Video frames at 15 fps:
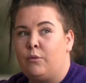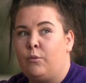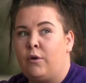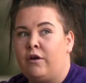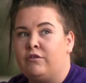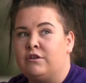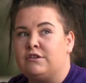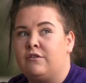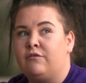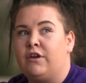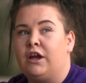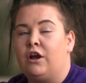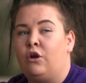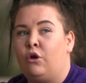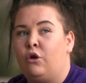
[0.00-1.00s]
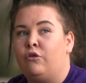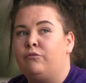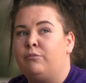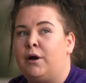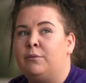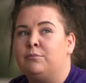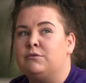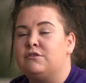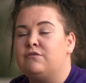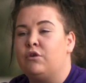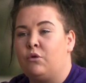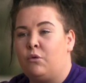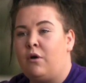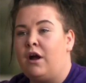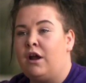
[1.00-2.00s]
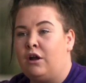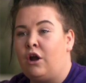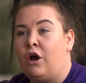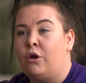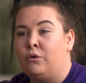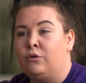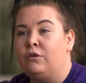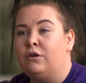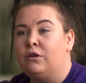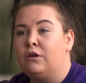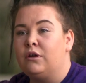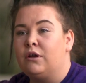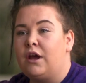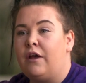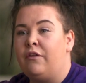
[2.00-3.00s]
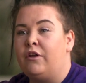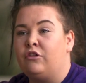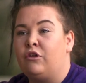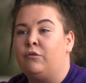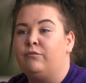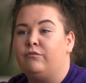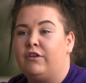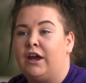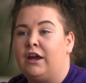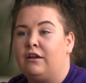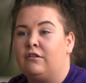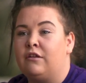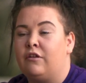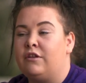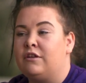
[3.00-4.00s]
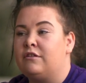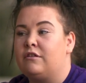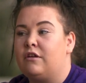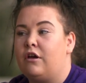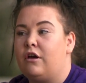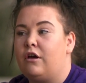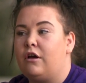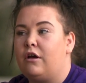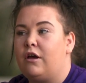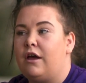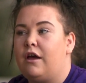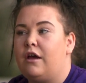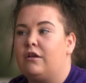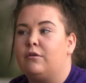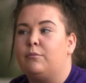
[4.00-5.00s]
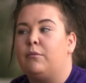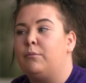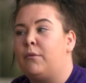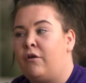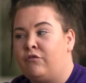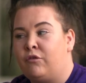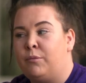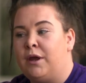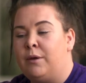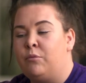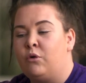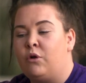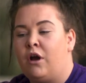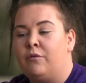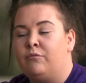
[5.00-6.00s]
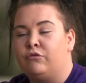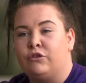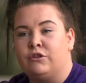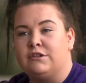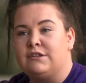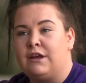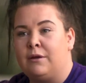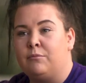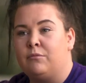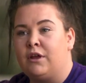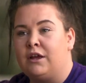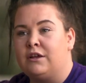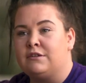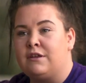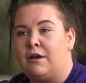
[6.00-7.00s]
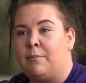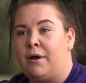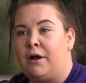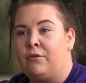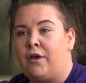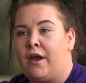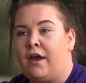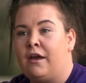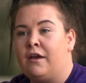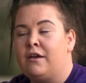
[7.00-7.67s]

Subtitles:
Whereas I think a lot of mums feel quite alone and they don't think that there's other people going through the same thing as them out there.